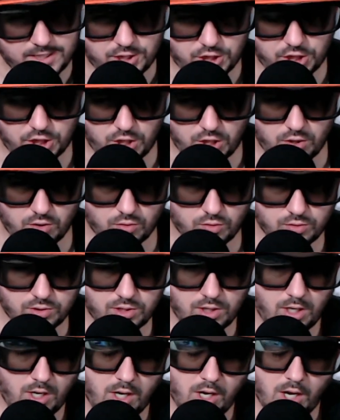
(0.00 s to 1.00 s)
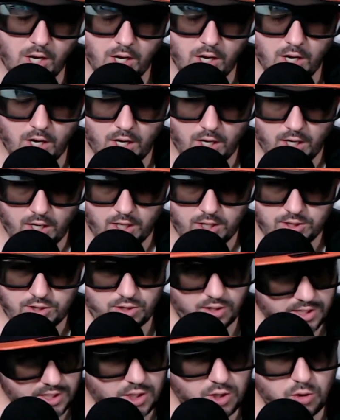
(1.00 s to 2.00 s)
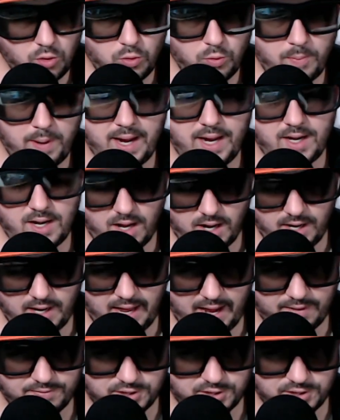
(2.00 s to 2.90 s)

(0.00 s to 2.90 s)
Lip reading: shows so that you may not have